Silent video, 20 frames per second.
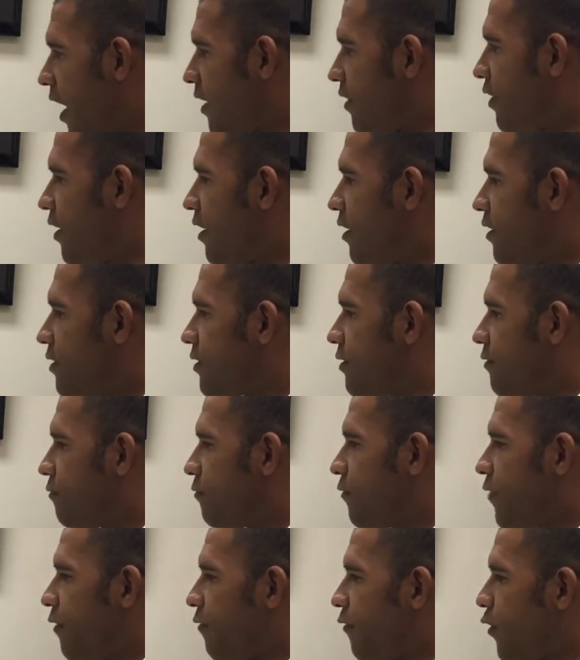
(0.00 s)
there's
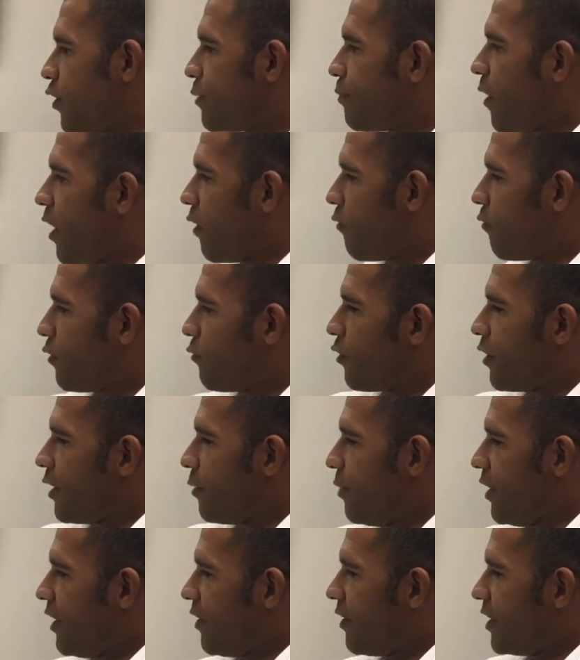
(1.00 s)
the first part would really
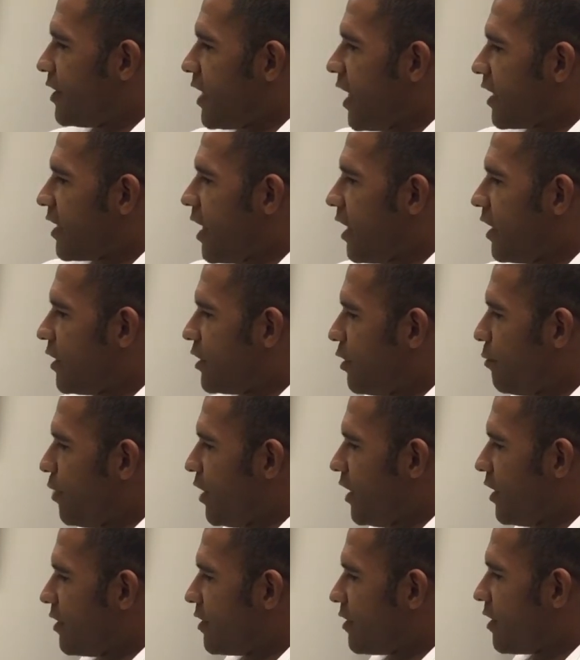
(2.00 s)
be the technology
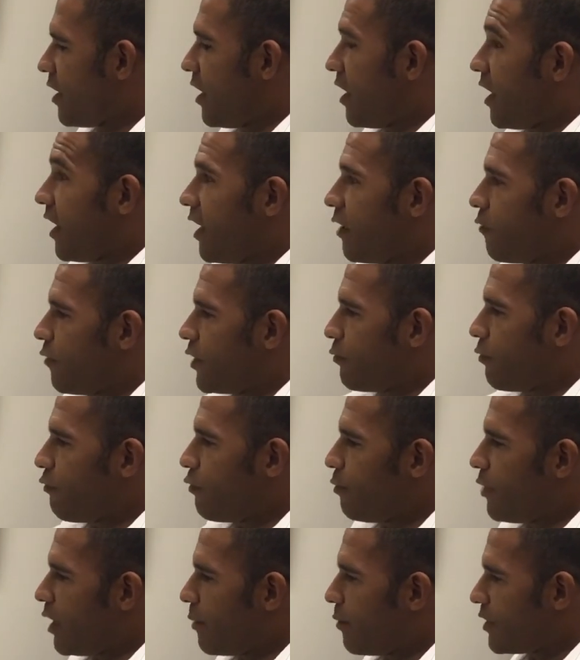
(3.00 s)
piece, in which we
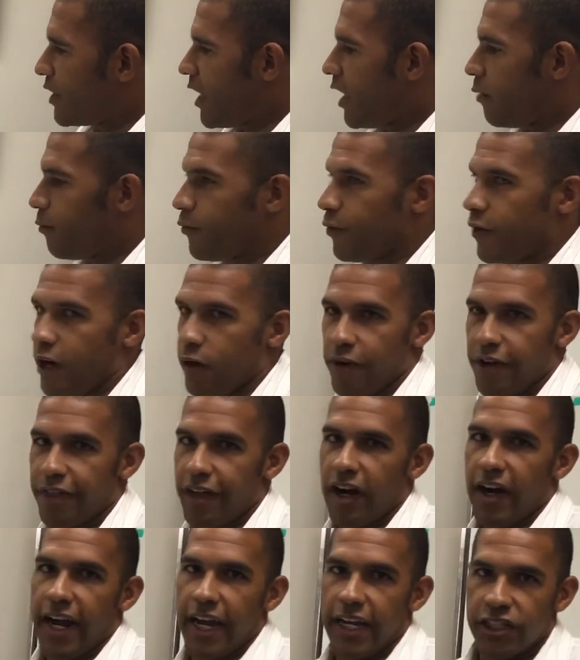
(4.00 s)
would be able to help you out with
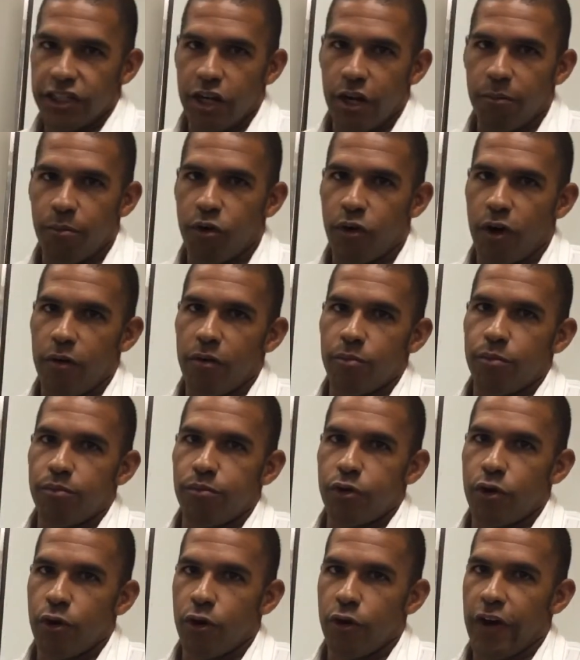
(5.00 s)
our HR
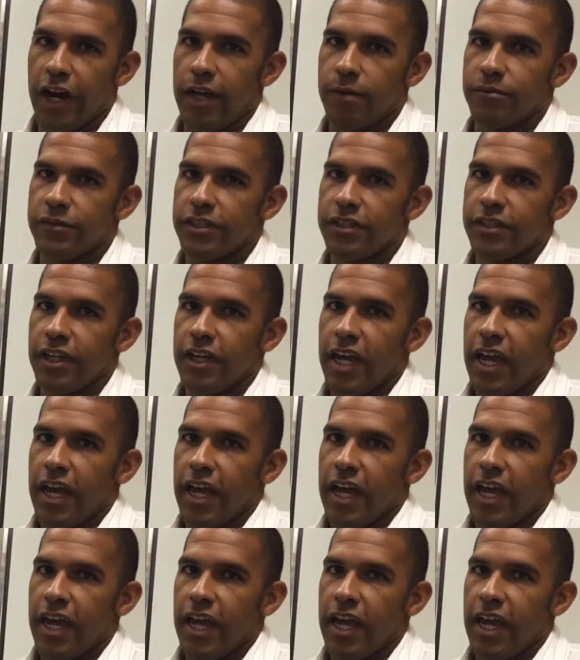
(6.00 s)
programs,